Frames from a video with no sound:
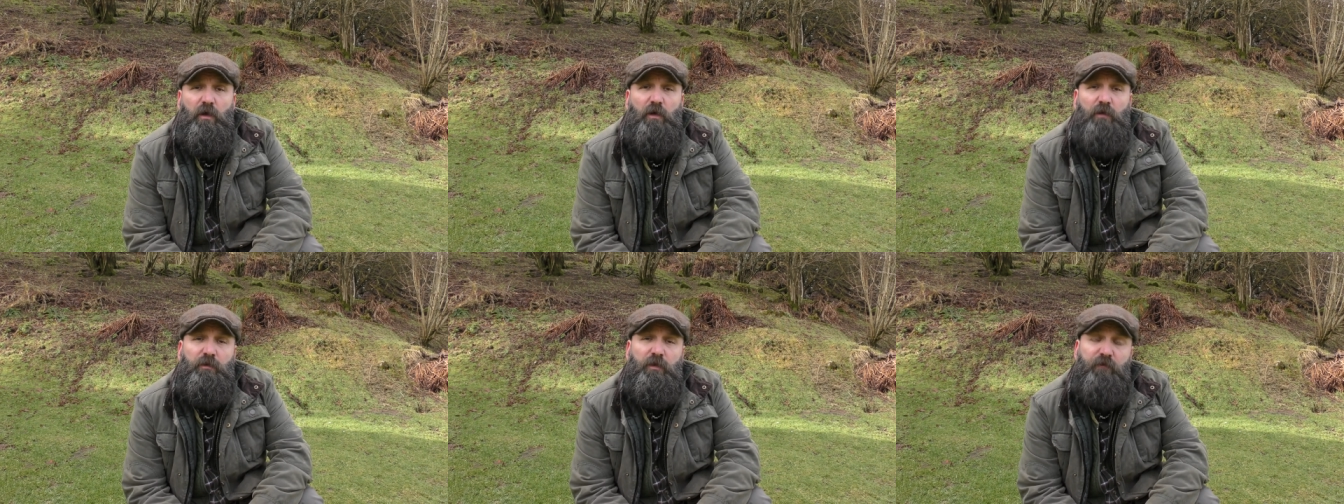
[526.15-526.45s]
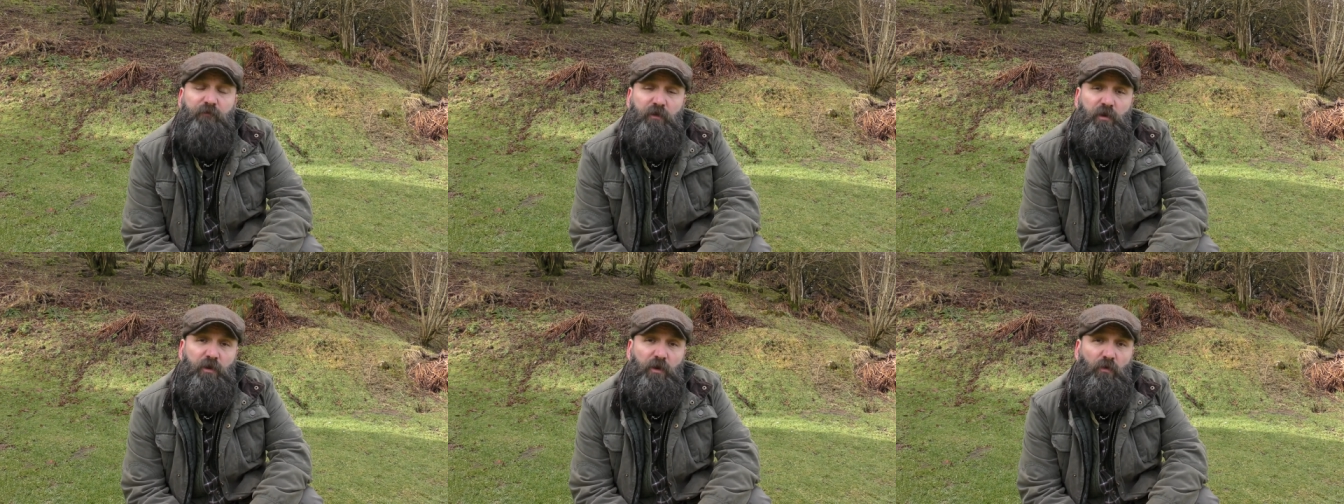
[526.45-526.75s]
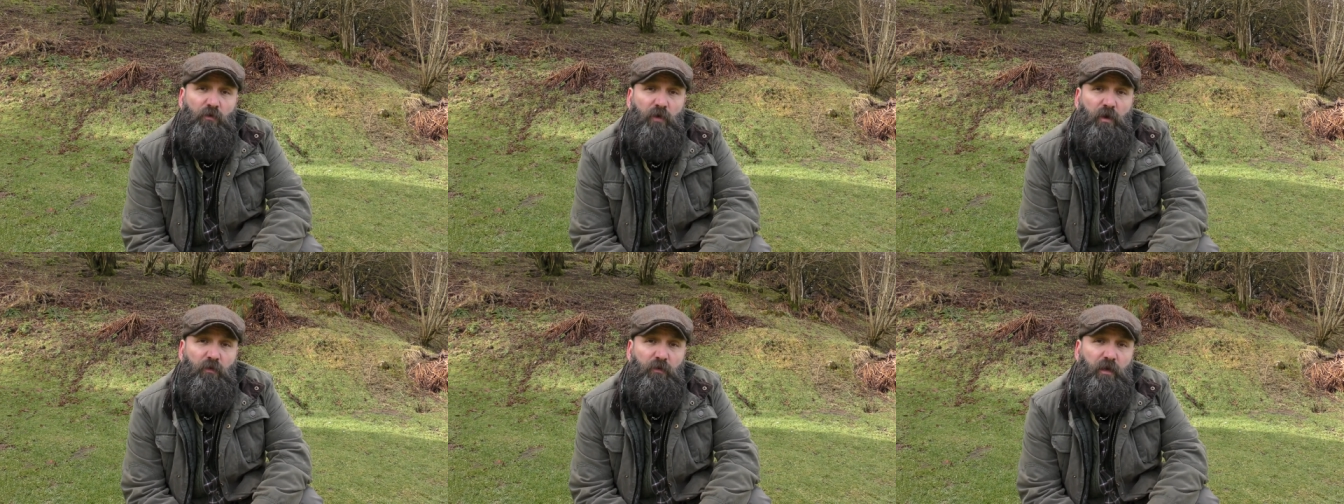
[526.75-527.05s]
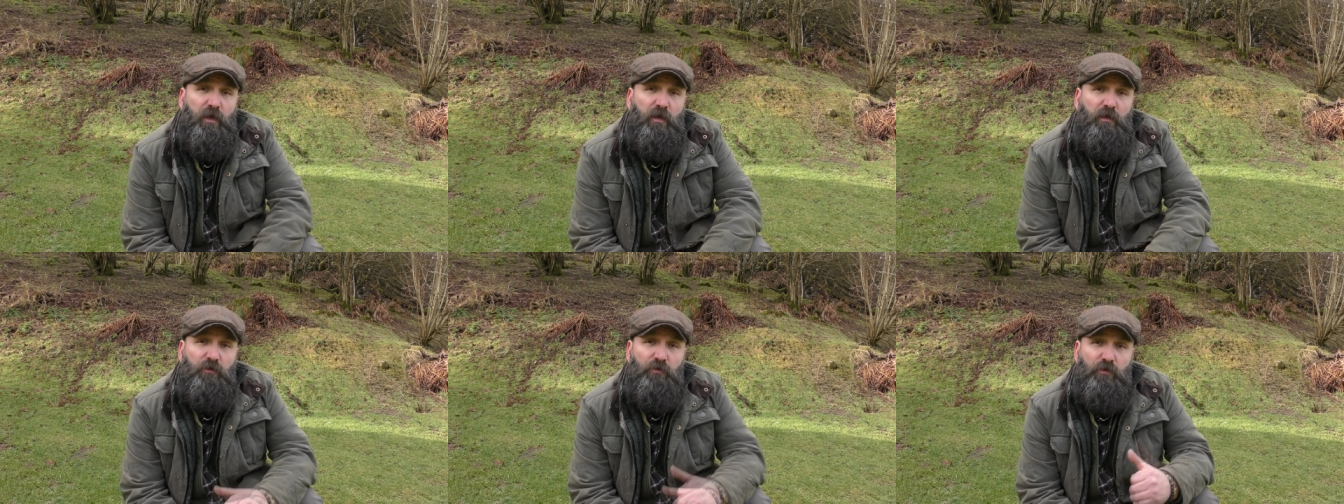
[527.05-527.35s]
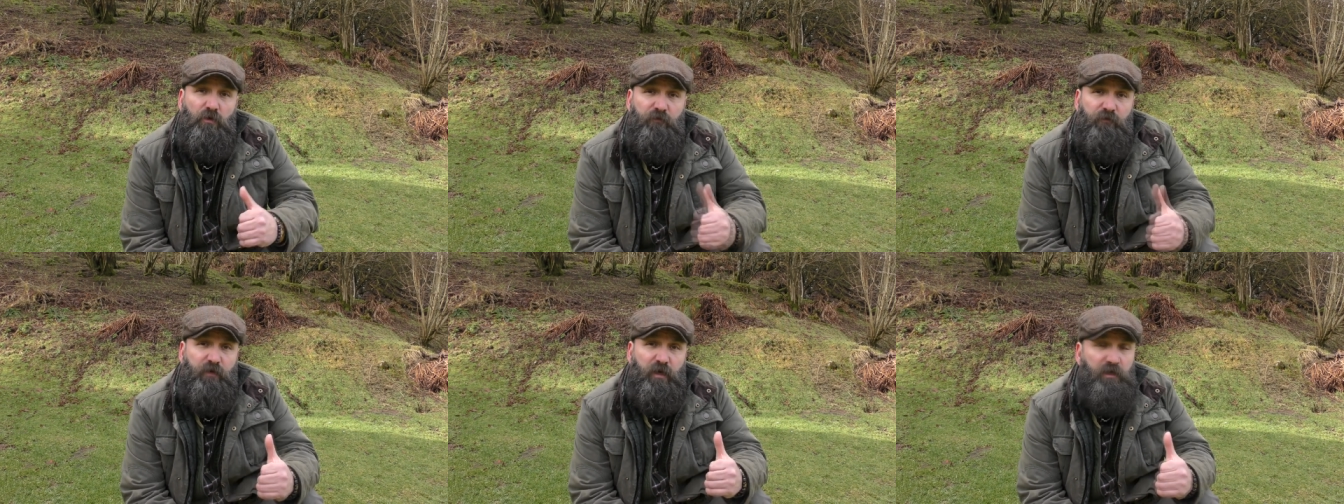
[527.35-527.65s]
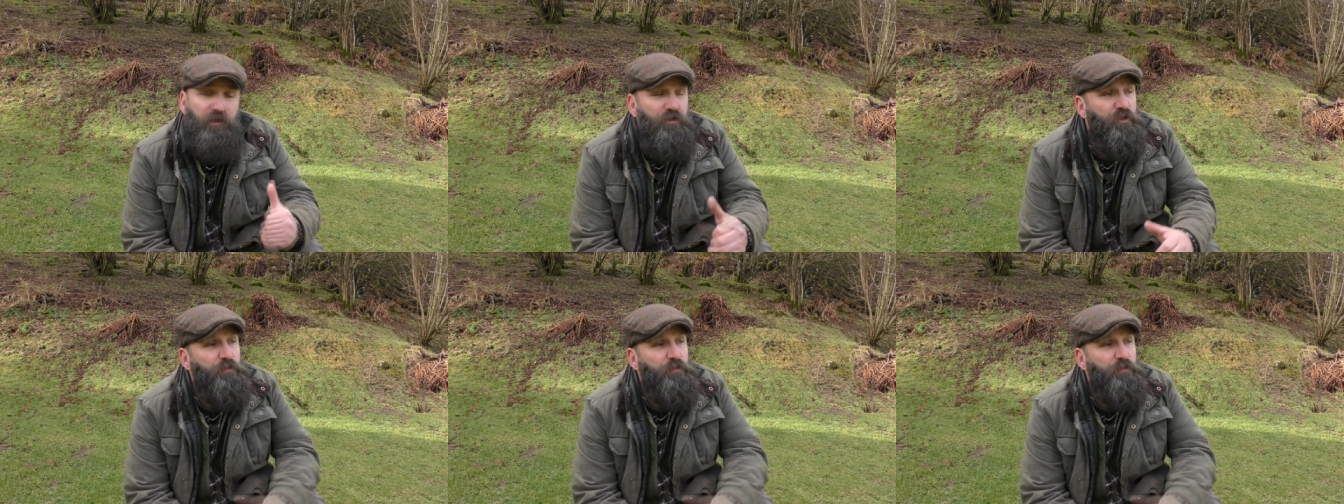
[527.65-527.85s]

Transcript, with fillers: And if you're new around here, don't forget to